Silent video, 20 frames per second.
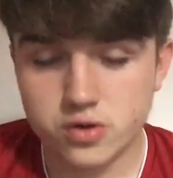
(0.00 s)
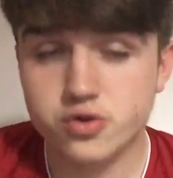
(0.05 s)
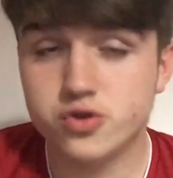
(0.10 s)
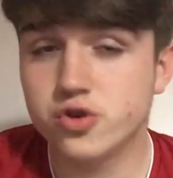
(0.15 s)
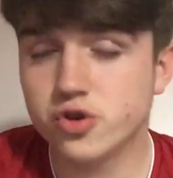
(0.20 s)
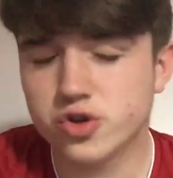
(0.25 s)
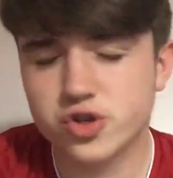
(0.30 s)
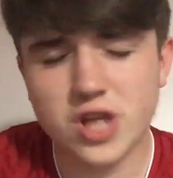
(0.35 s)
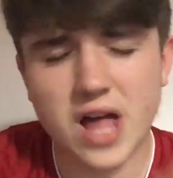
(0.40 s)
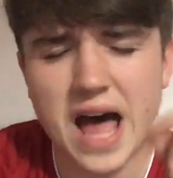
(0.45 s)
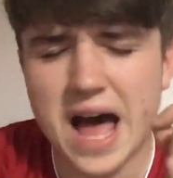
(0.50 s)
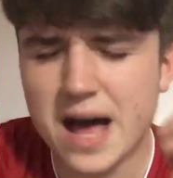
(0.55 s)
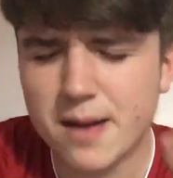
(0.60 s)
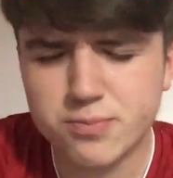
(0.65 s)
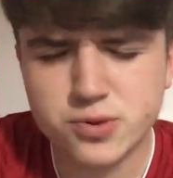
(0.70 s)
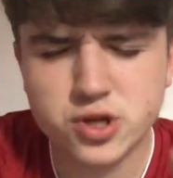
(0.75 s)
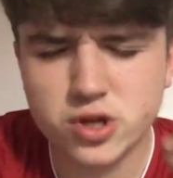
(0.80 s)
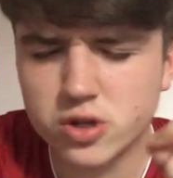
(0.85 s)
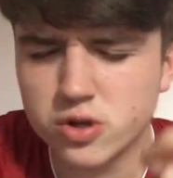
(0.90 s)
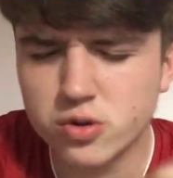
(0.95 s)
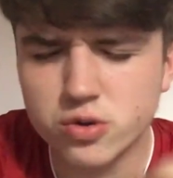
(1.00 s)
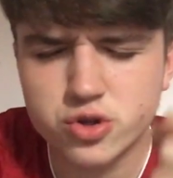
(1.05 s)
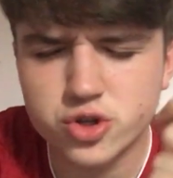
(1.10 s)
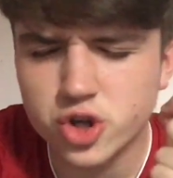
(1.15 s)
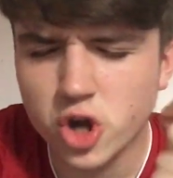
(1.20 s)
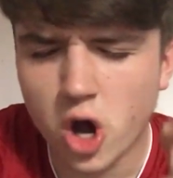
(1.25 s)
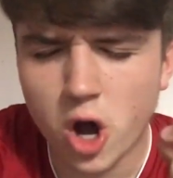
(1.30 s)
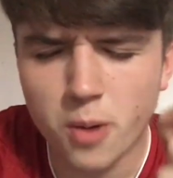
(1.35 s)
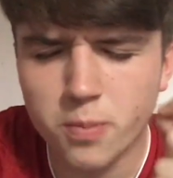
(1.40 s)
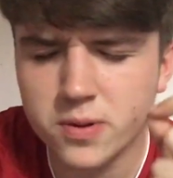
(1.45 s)
just absolute
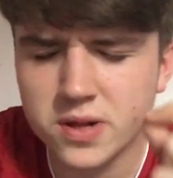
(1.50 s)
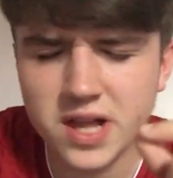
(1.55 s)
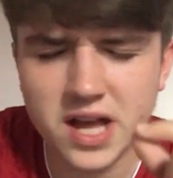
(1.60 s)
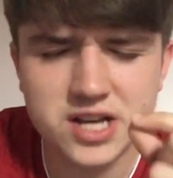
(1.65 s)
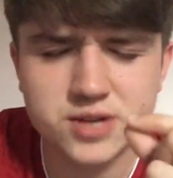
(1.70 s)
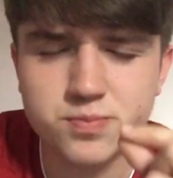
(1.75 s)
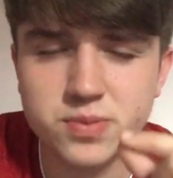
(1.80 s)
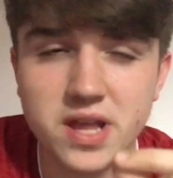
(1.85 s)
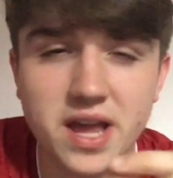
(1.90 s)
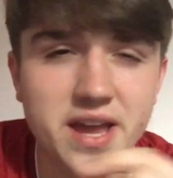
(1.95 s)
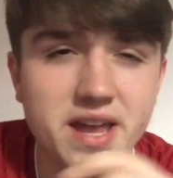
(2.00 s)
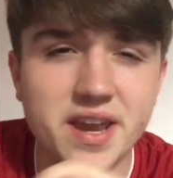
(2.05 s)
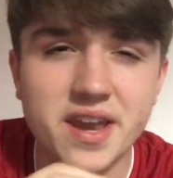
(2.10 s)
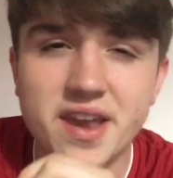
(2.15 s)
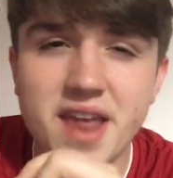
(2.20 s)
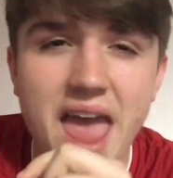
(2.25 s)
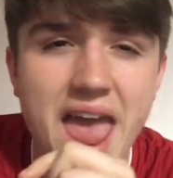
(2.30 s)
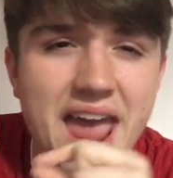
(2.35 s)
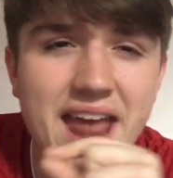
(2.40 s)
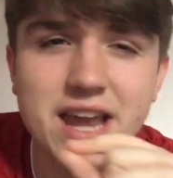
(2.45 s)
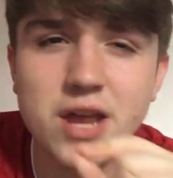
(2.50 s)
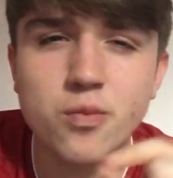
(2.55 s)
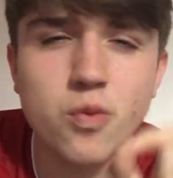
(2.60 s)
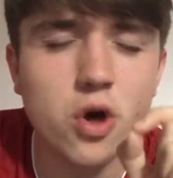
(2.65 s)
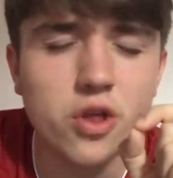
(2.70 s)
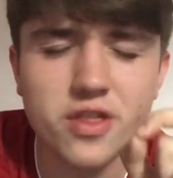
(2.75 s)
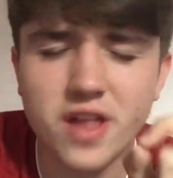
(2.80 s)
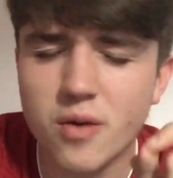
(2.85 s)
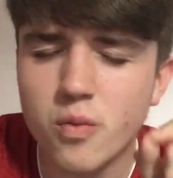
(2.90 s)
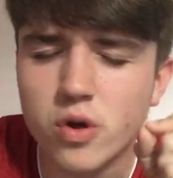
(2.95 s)
top class player. And
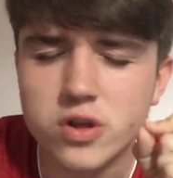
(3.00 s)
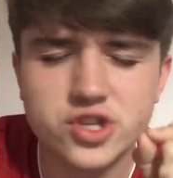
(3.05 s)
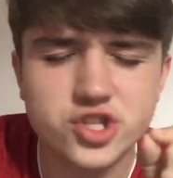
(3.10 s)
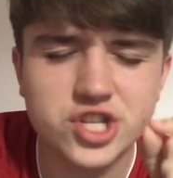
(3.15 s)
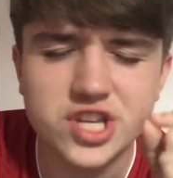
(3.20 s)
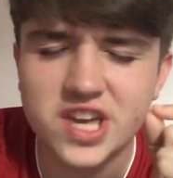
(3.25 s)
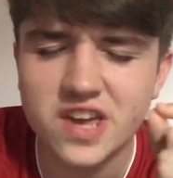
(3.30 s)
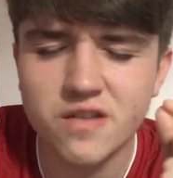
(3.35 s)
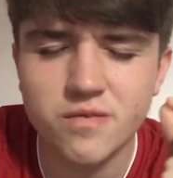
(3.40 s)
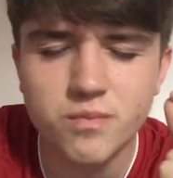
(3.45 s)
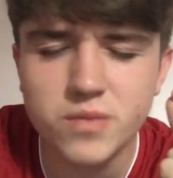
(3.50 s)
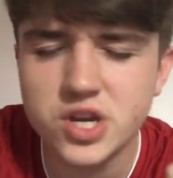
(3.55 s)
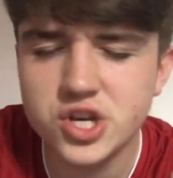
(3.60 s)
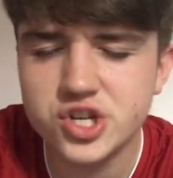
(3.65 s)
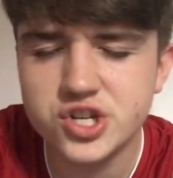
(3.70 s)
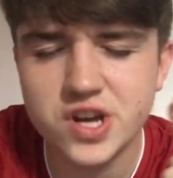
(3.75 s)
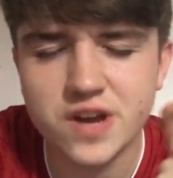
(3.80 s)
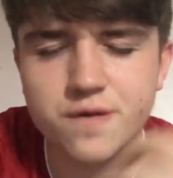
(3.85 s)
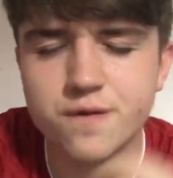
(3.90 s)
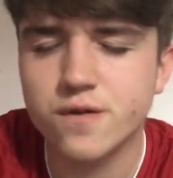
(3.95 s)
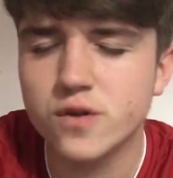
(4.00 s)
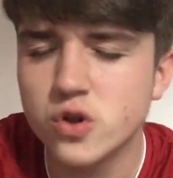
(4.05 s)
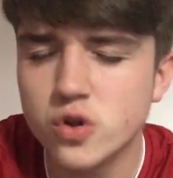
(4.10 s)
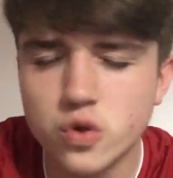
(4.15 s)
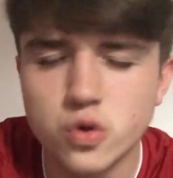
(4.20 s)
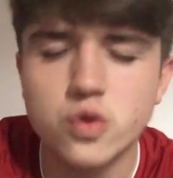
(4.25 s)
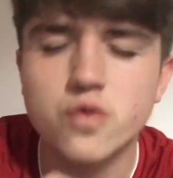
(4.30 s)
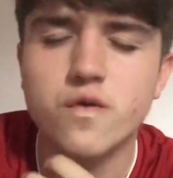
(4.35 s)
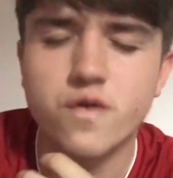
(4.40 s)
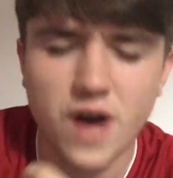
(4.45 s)
anyone that wants to give me shit
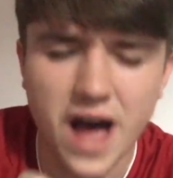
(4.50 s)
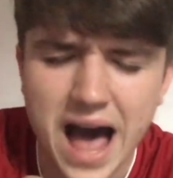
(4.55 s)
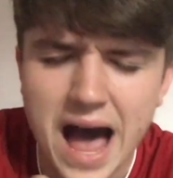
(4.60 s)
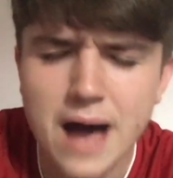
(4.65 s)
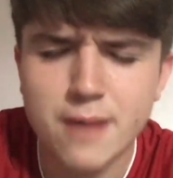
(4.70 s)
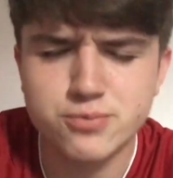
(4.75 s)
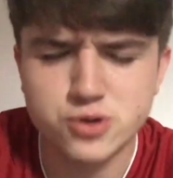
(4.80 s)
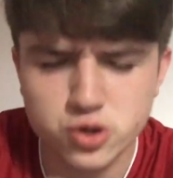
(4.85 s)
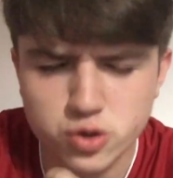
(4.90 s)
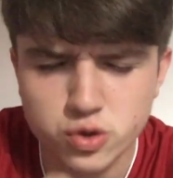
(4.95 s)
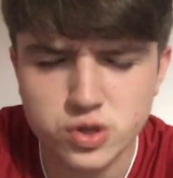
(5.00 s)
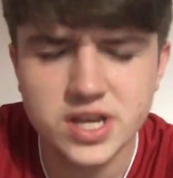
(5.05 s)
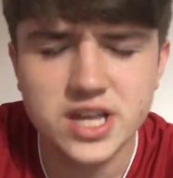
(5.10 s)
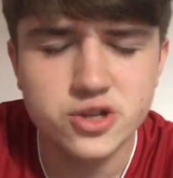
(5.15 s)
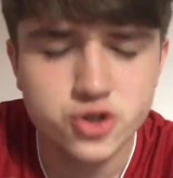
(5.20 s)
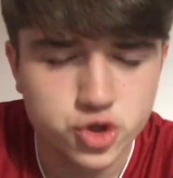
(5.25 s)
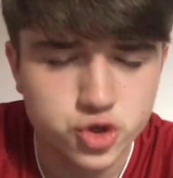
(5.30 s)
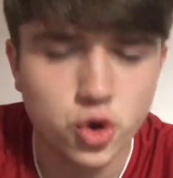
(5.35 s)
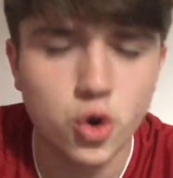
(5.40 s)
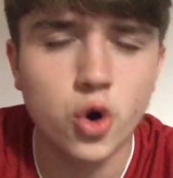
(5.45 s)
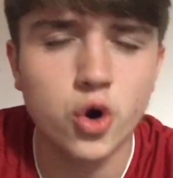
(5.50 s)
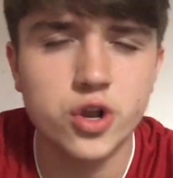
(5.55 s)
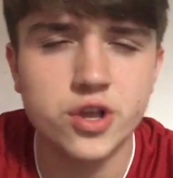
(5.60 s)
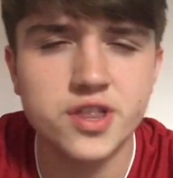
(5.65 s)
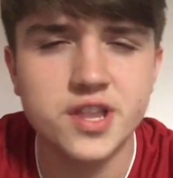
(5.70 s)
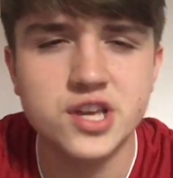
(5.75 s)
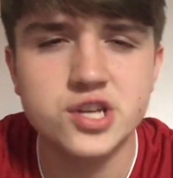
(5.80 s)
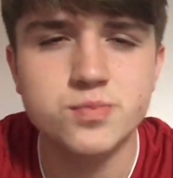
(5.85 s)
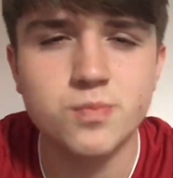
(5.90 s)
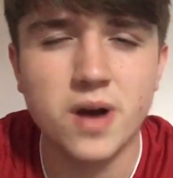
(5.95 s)
for for absolutely
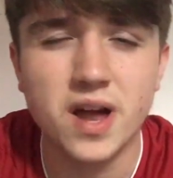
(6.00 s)
adoring this